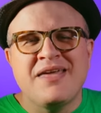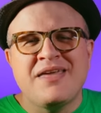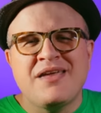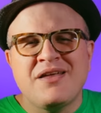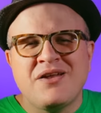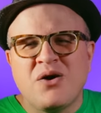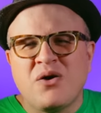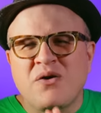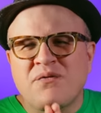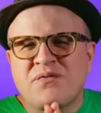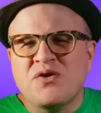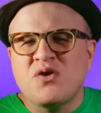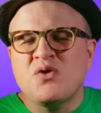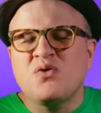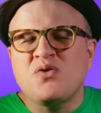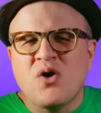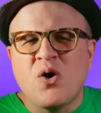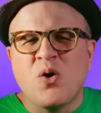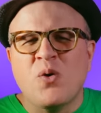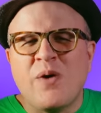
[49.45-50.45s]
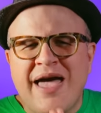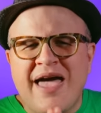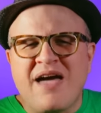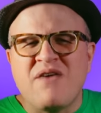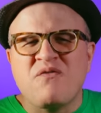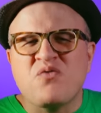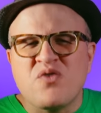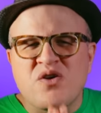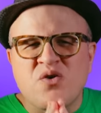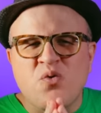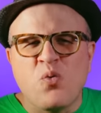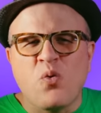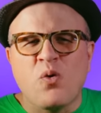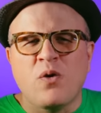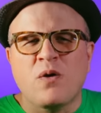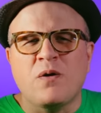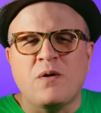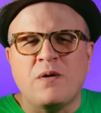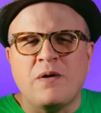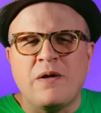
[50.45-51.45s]
You know, if you know every
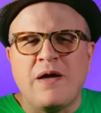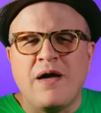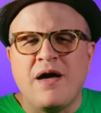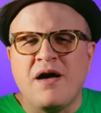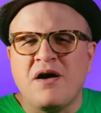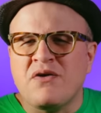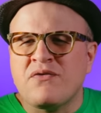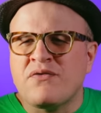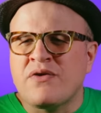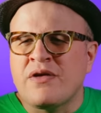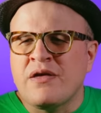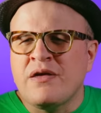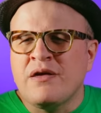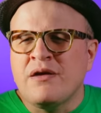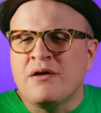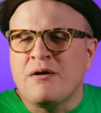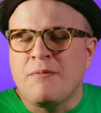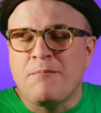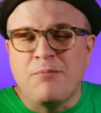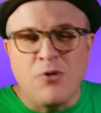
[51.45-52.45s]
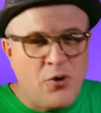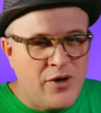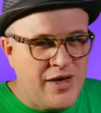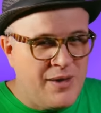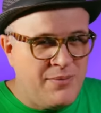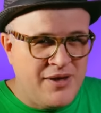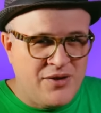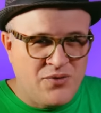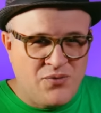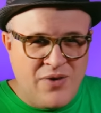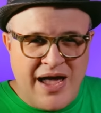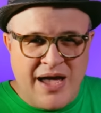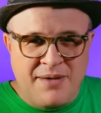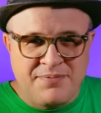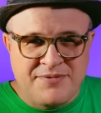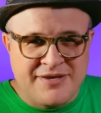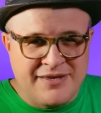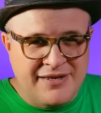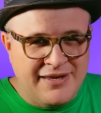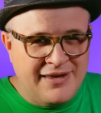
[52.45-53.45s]
word of Bohemian
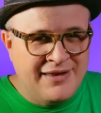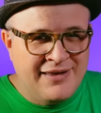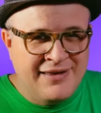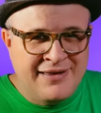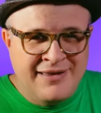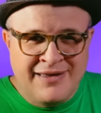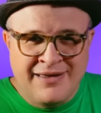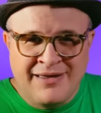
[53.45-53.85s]
Rhapsody,